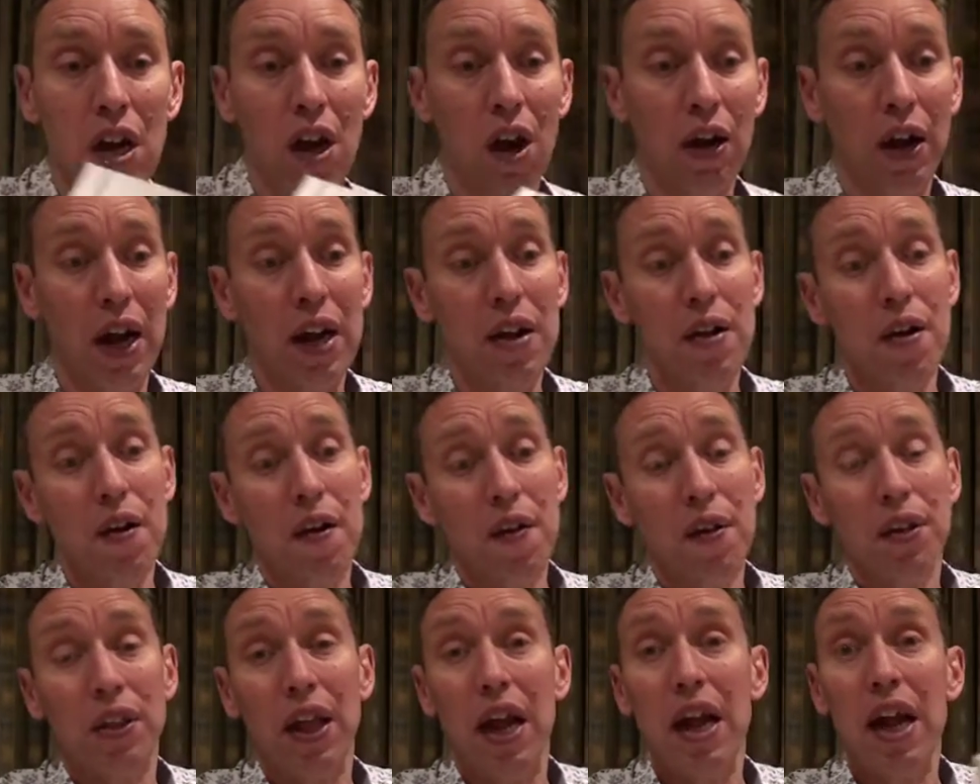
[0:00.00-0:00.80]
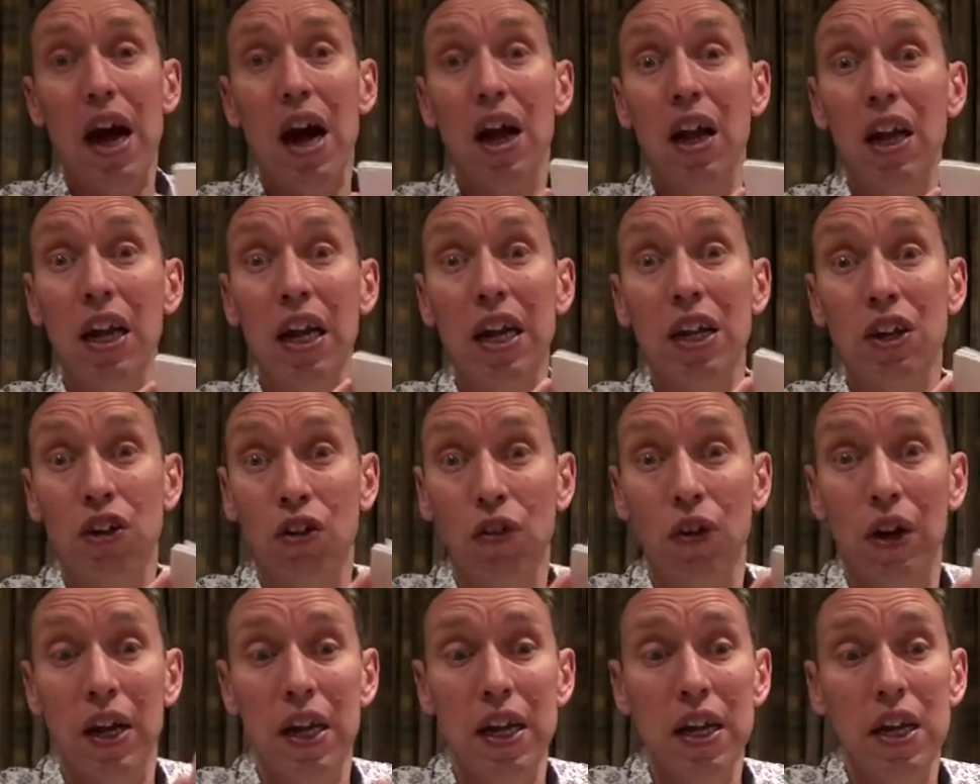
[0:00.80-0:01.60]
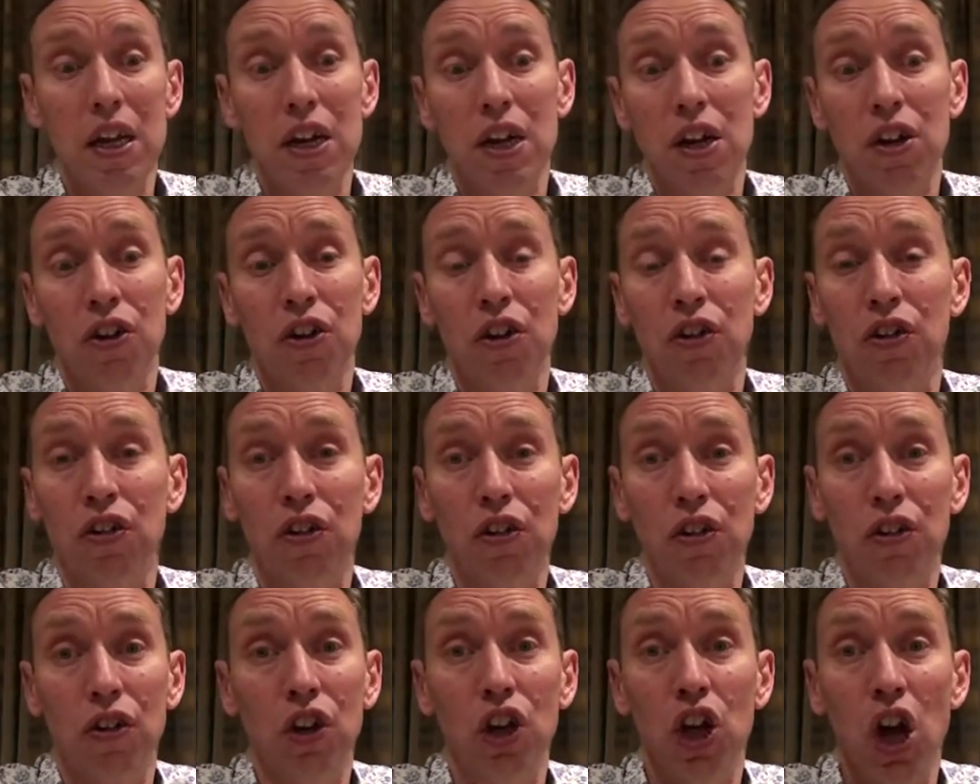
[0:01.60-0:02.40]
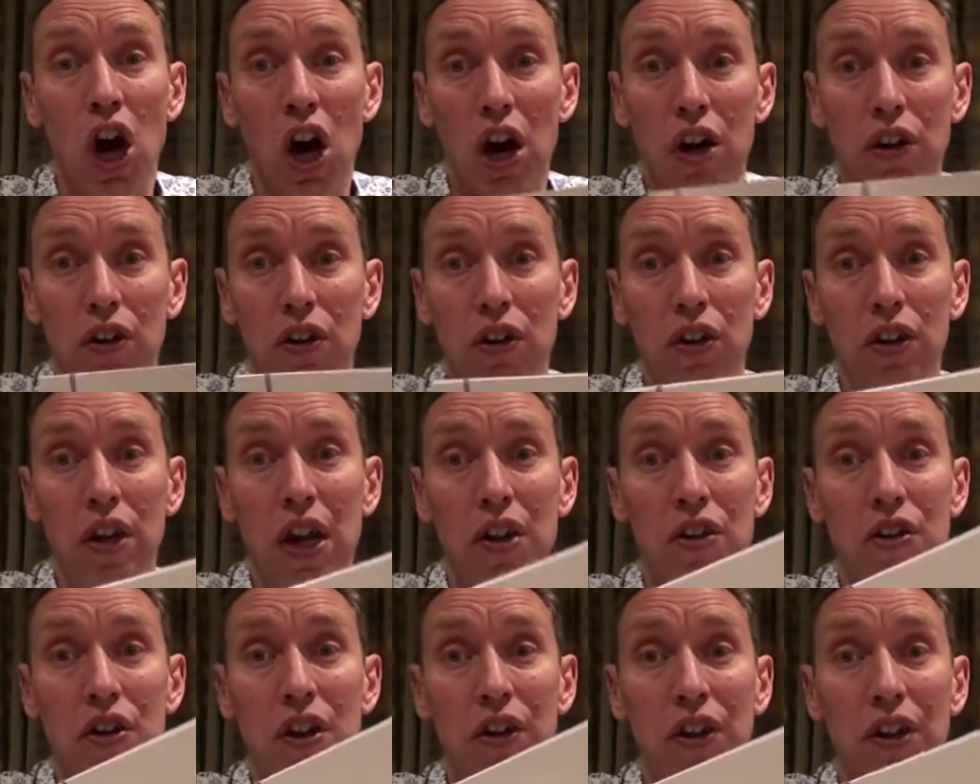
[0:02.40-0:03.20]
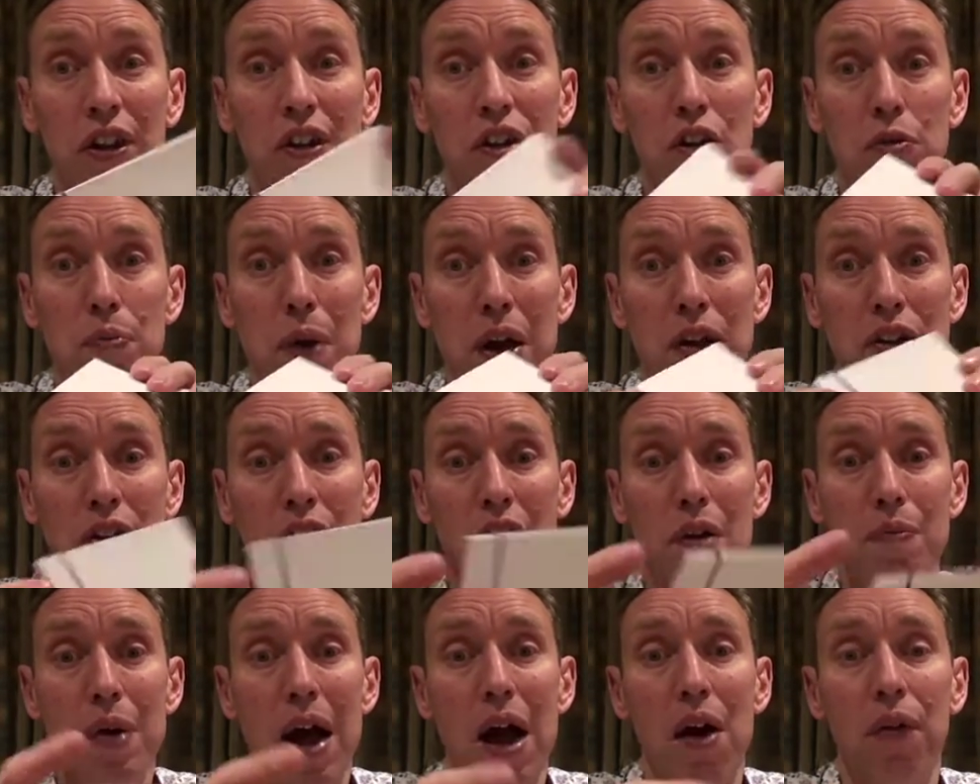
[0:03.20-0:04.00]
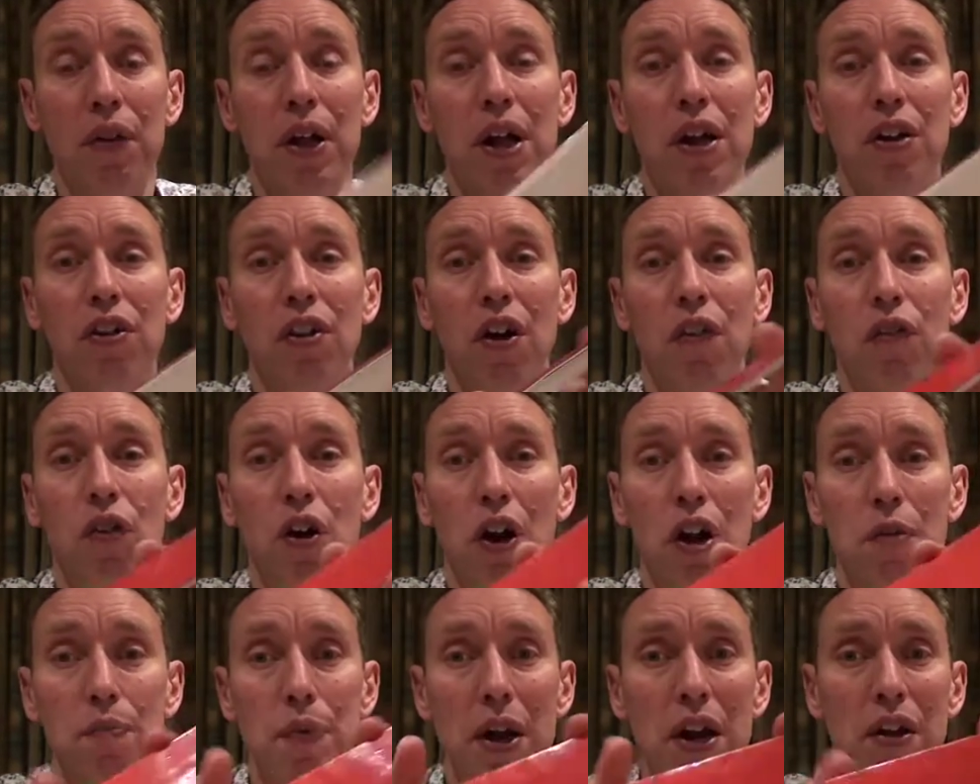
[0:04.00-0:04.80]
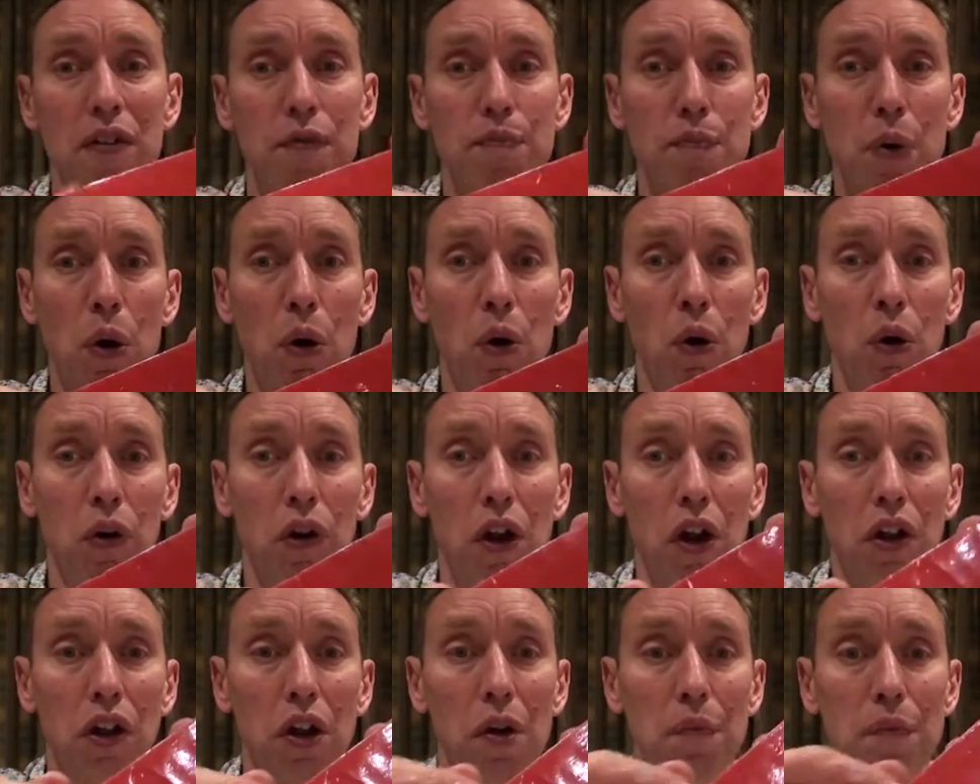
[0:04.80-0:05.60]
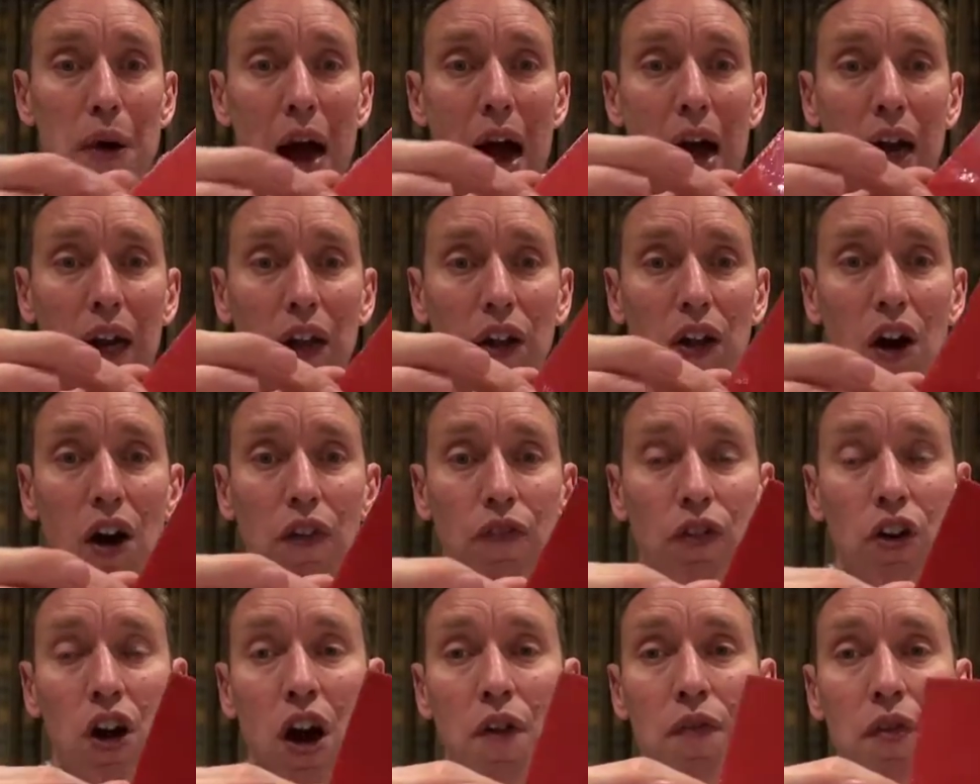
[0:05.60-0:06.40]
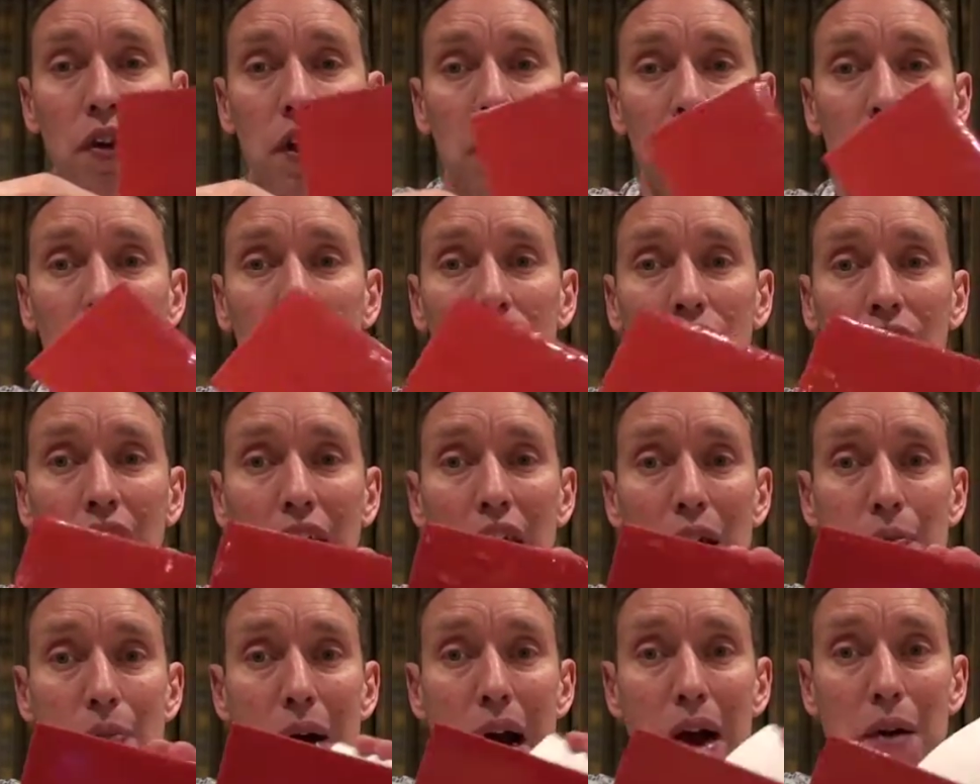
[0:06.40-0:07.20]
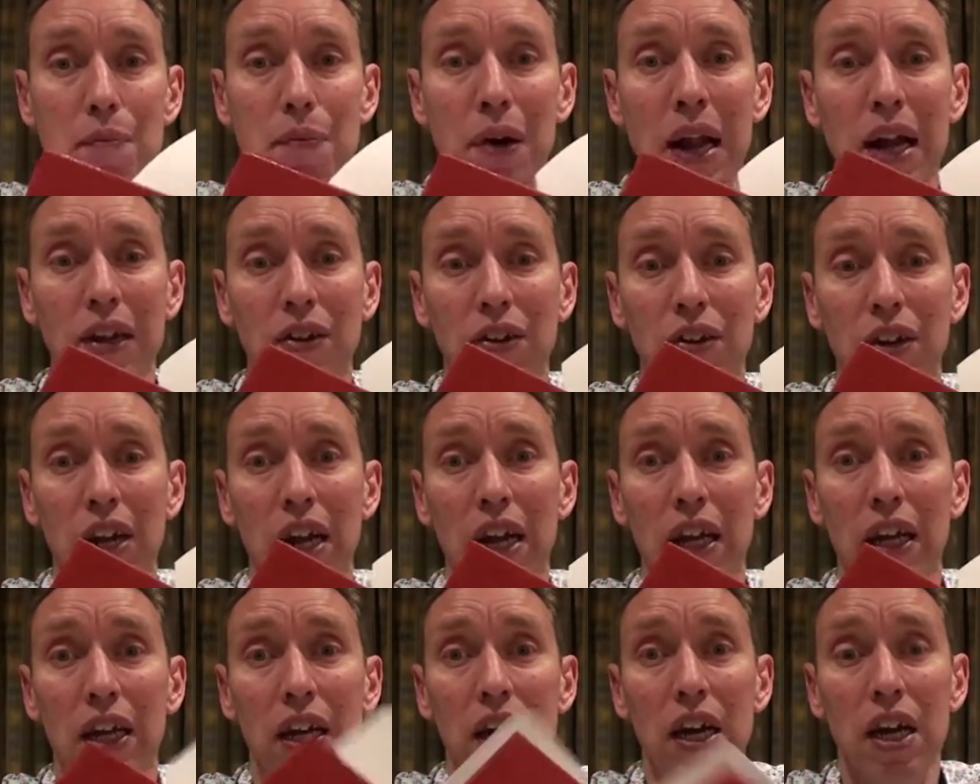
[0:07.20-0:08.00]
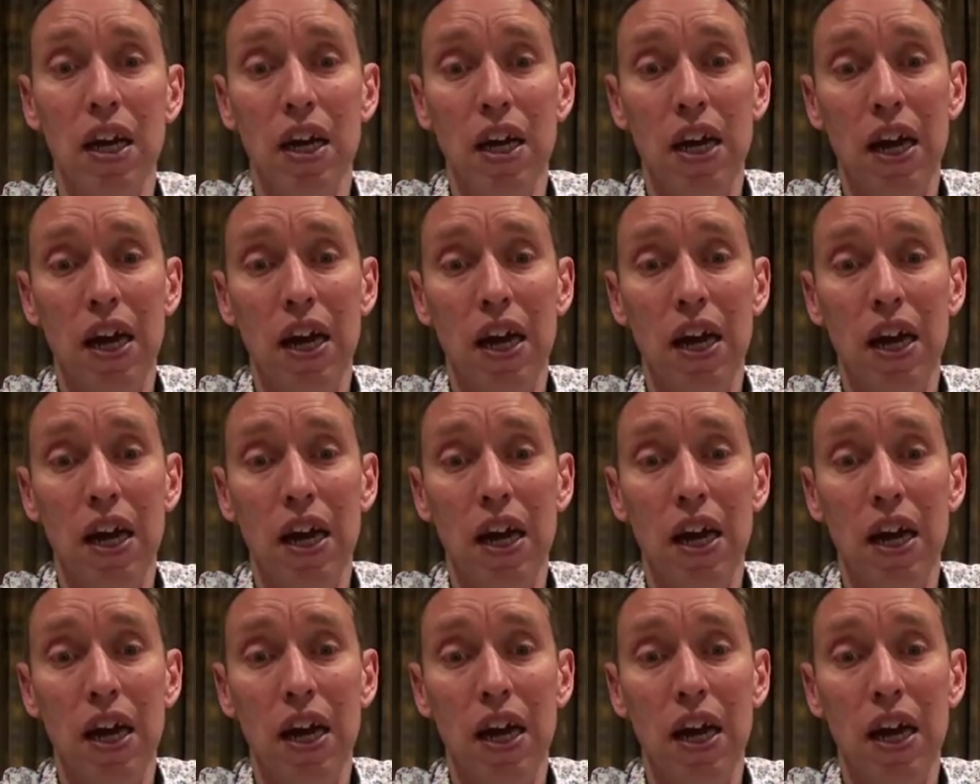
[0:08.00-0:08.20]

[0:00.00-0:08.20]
Okay, they are literally just cut. There's nothing special about this. I've got a bit of board on the back that I've covered in sticky back plastic.